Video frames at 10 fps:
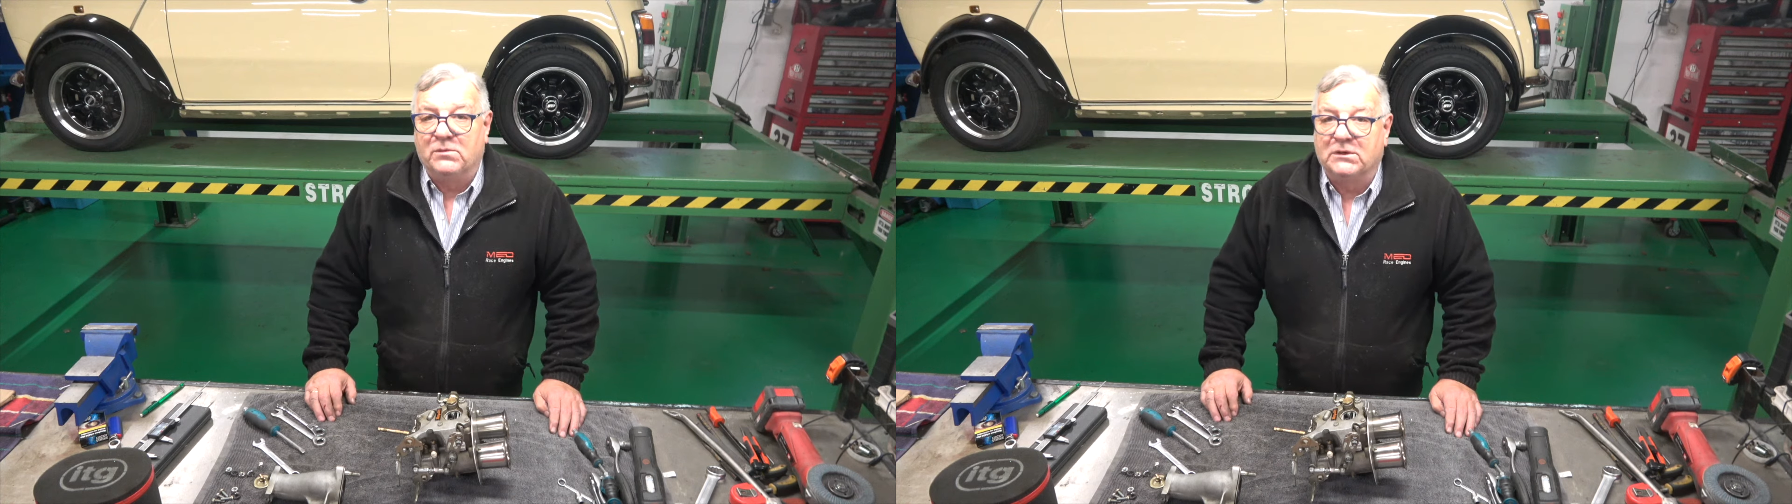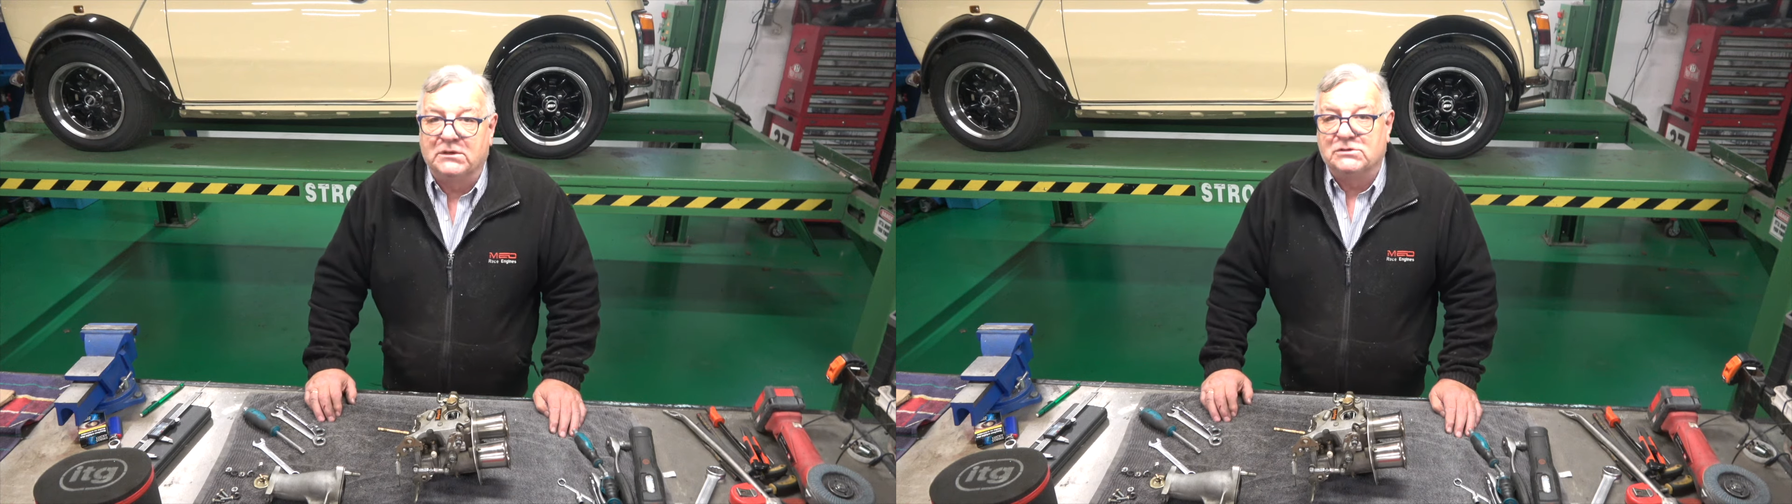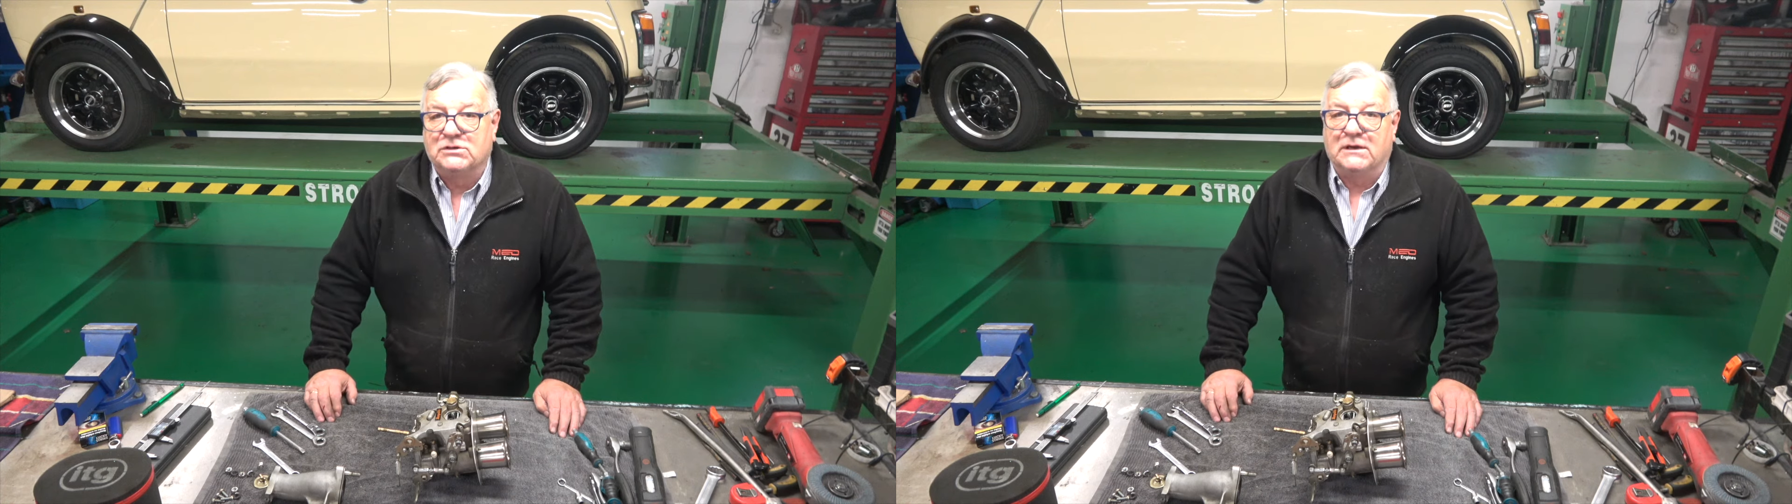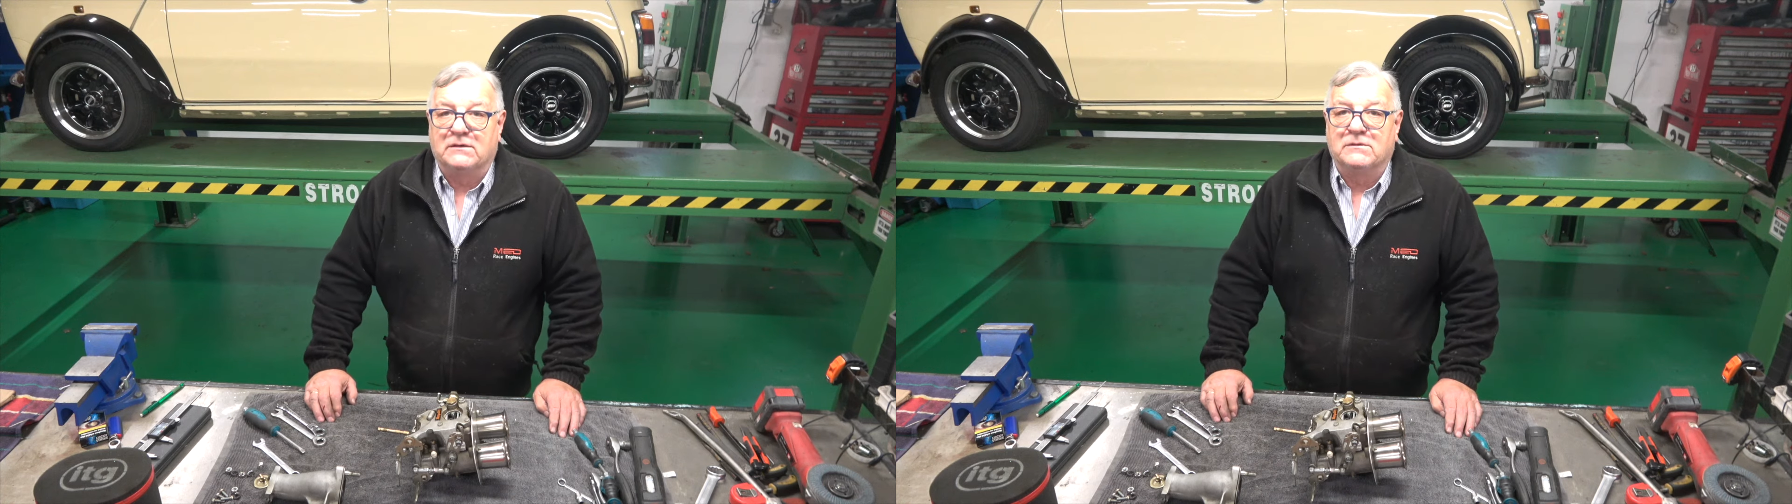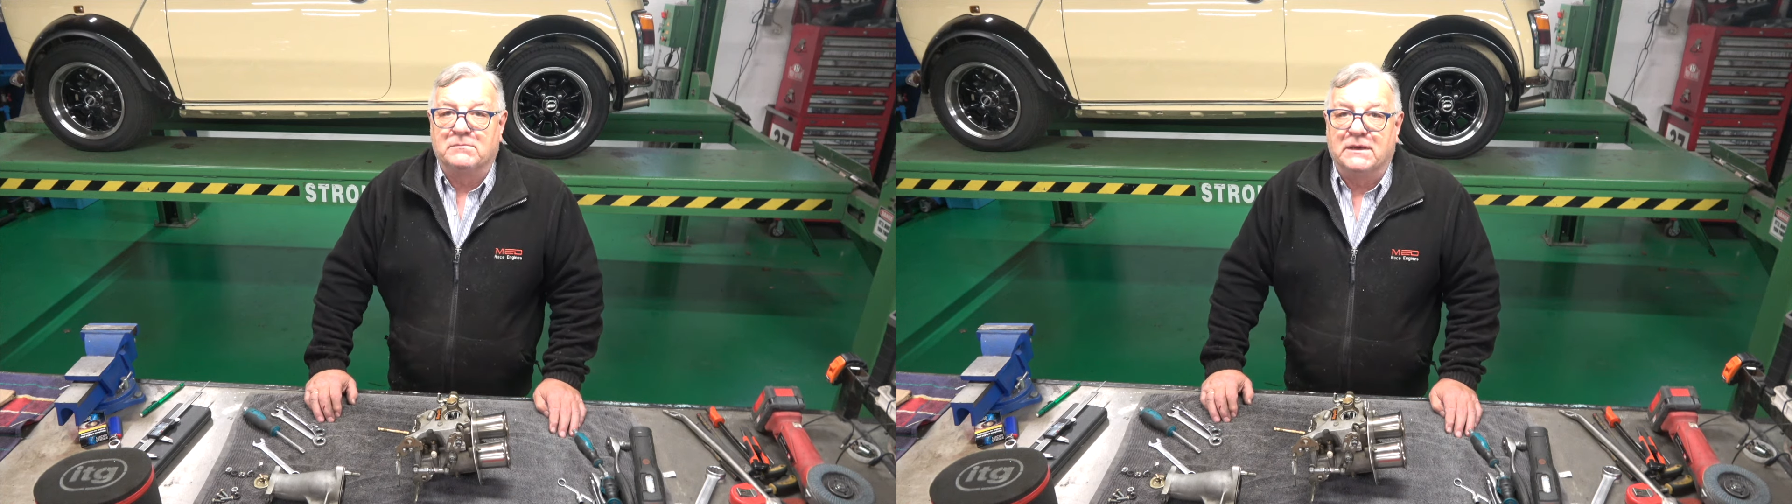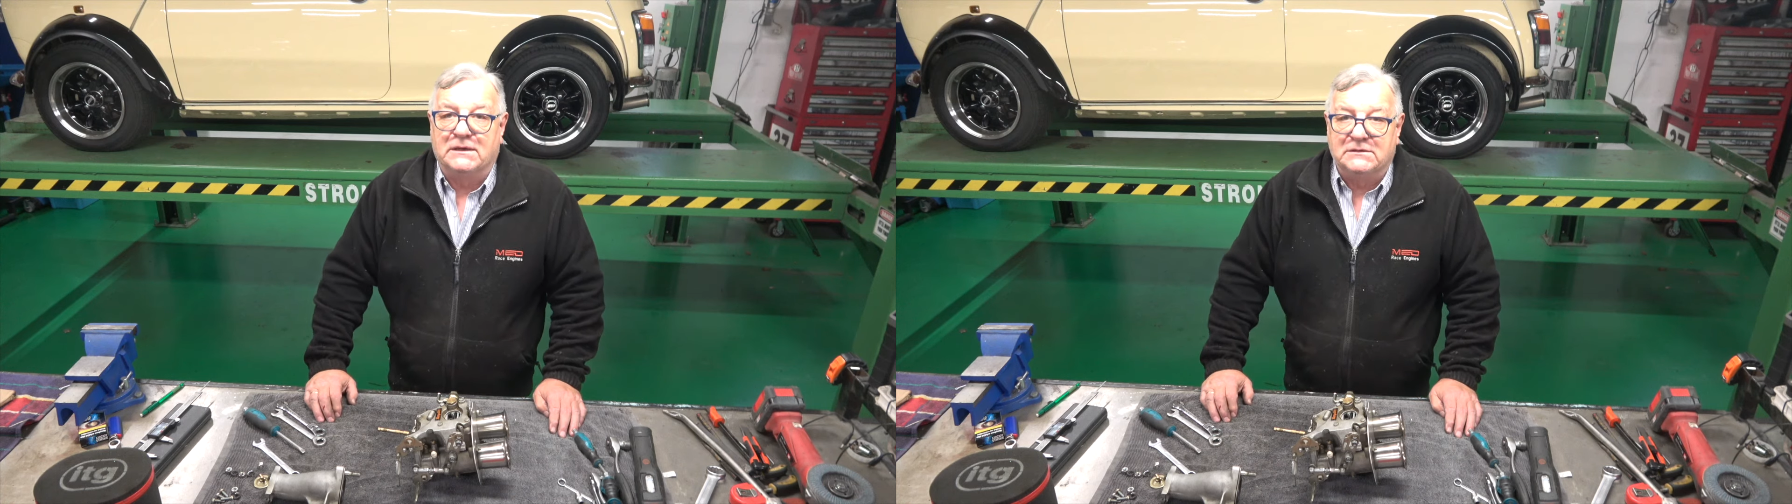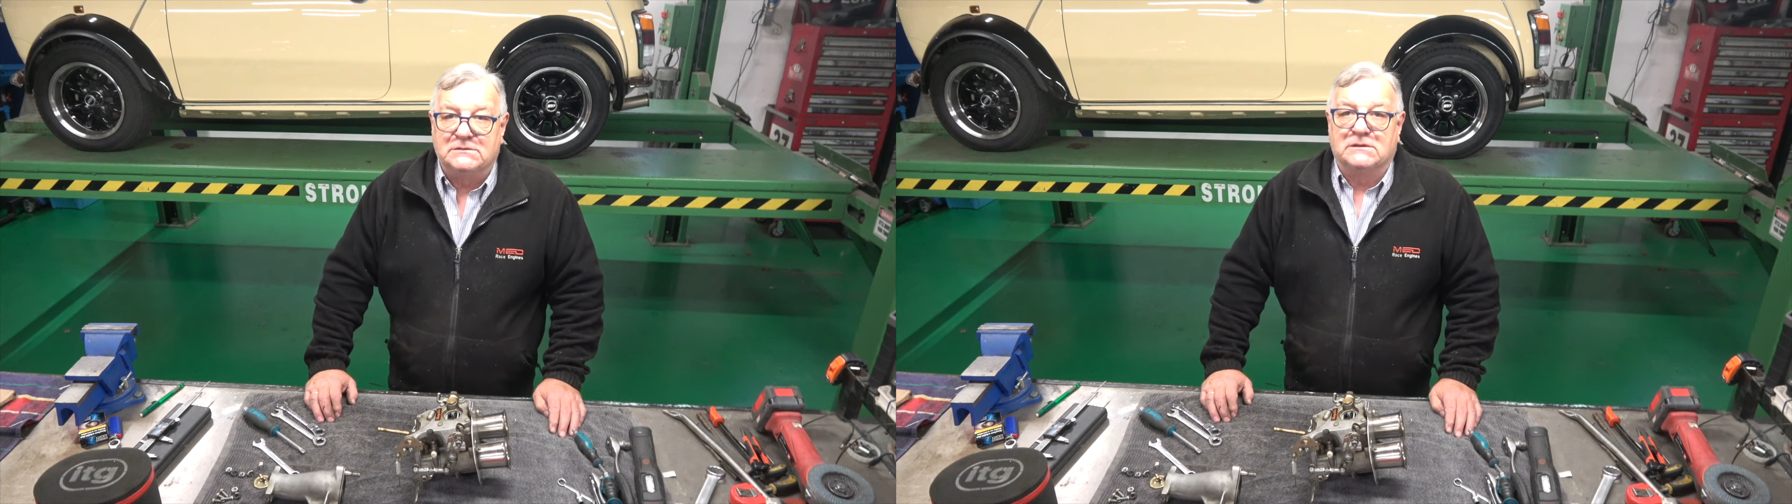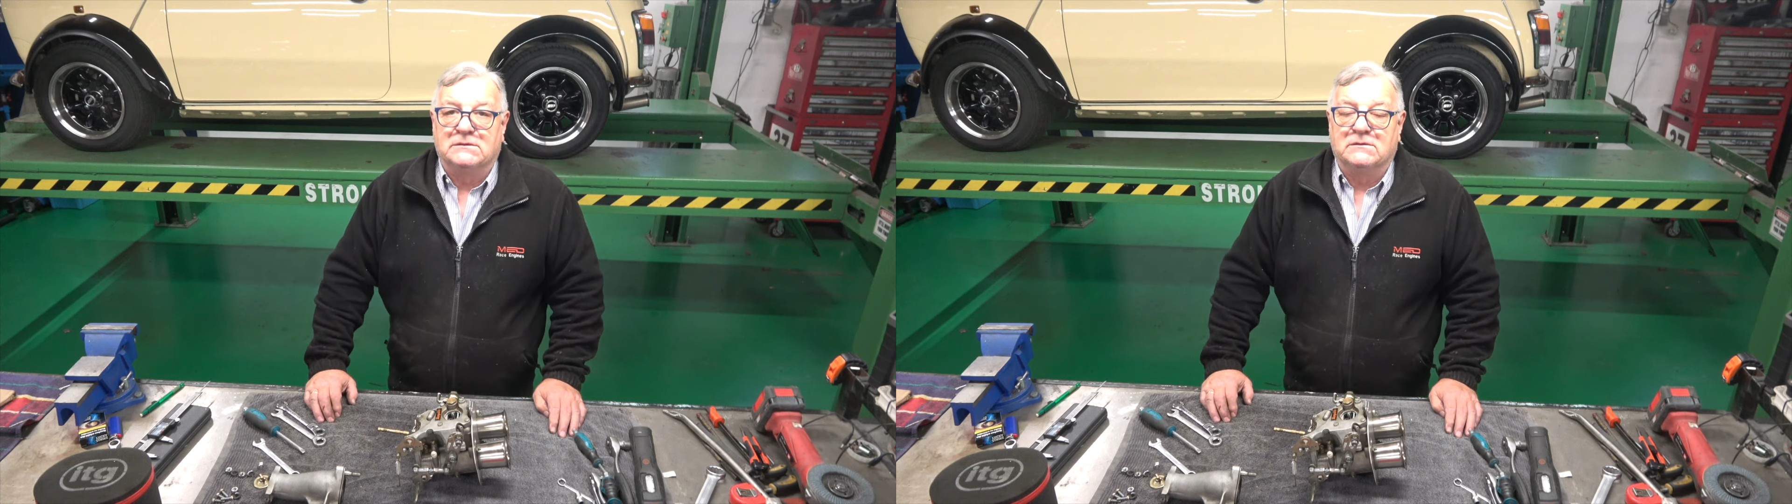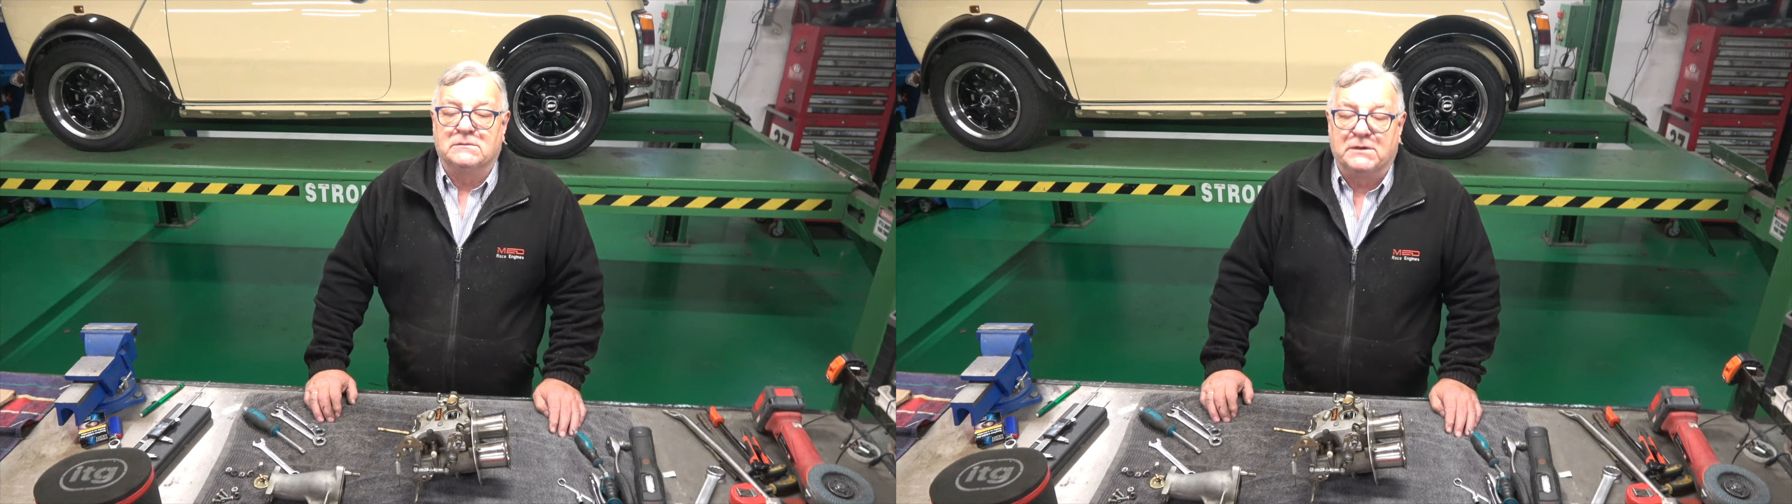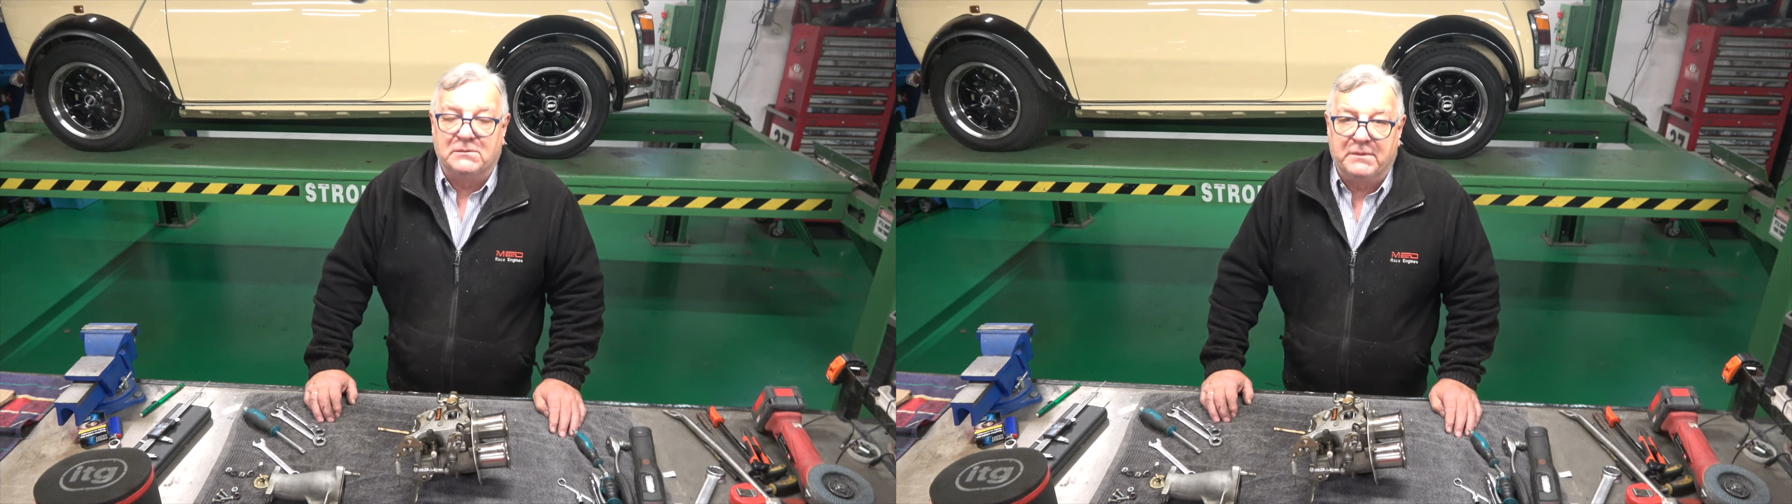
we're gonna check the mains and the main